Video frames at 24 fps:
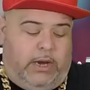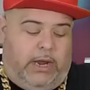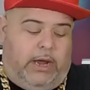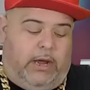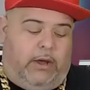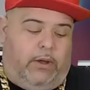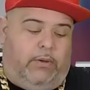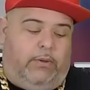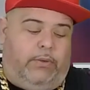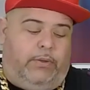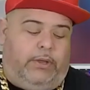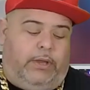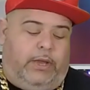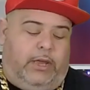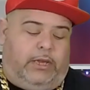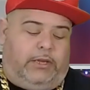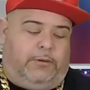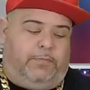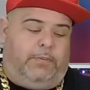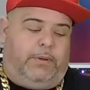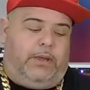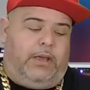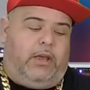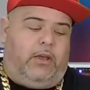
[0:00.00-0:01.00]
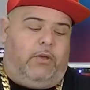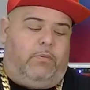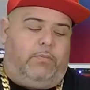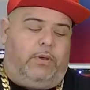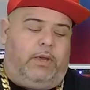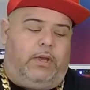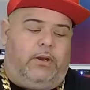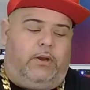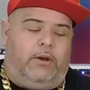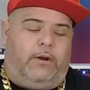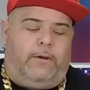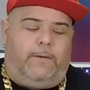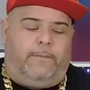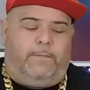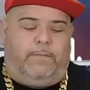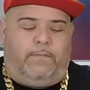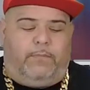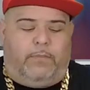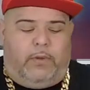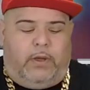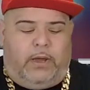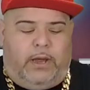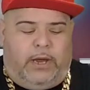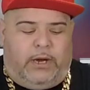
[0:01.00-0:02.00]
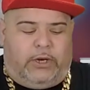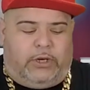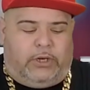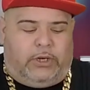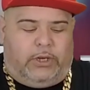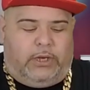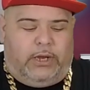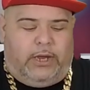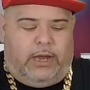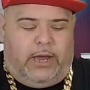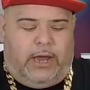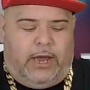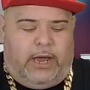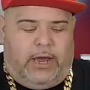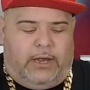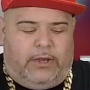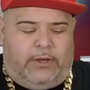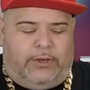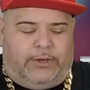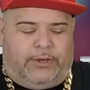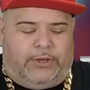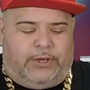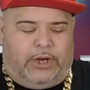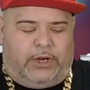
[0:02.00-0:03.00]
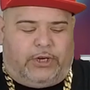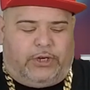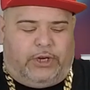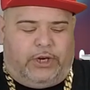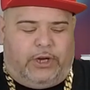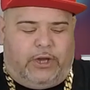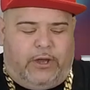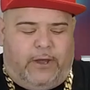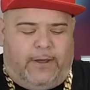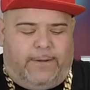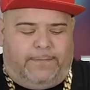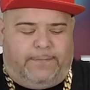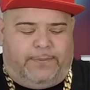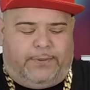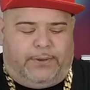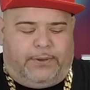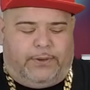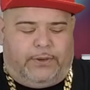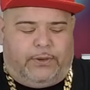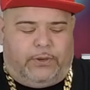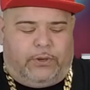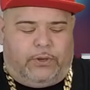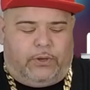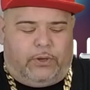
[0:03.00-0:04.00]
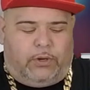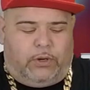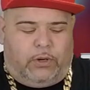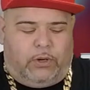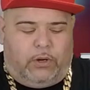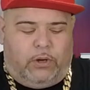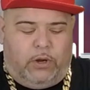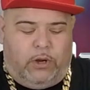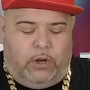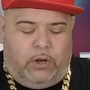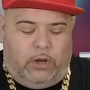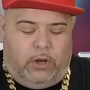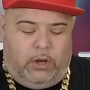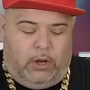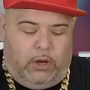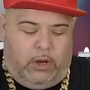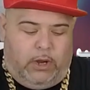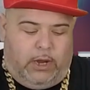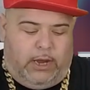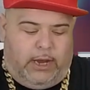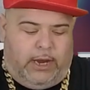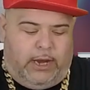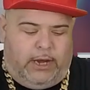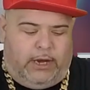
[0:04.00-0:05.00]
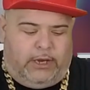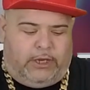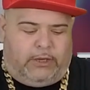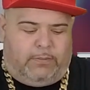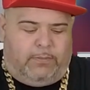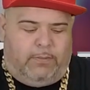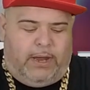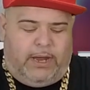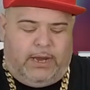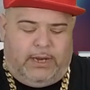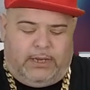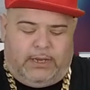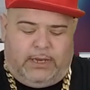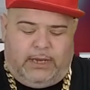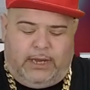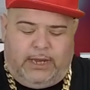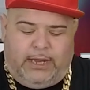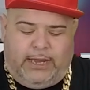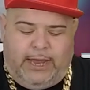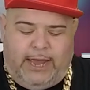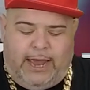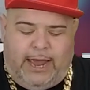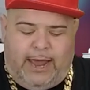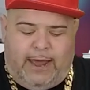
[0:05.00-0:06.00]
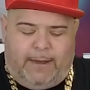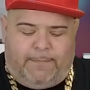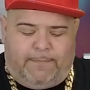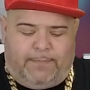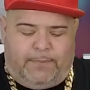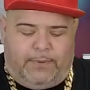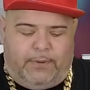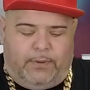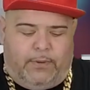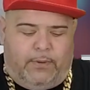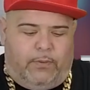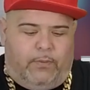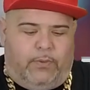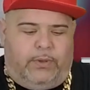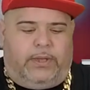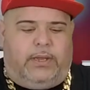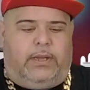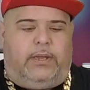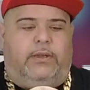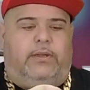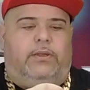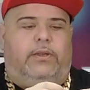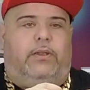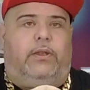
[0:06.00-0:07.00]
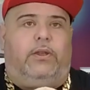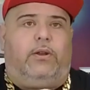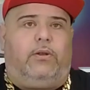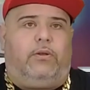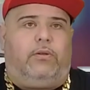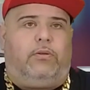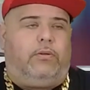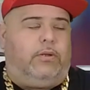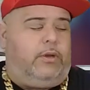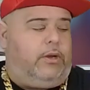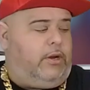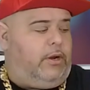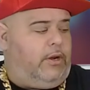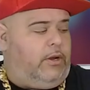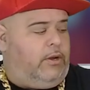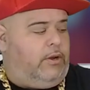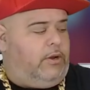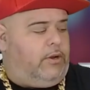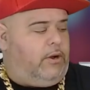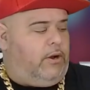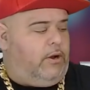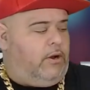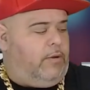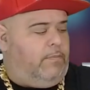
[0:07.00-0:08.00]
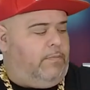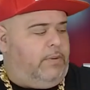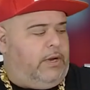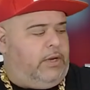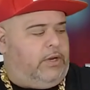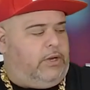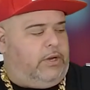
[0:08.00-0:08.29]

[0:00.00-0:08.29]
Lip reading: Now, the SPL meter actually has suction cups, and it's made to gap with these little, here, can you turn on the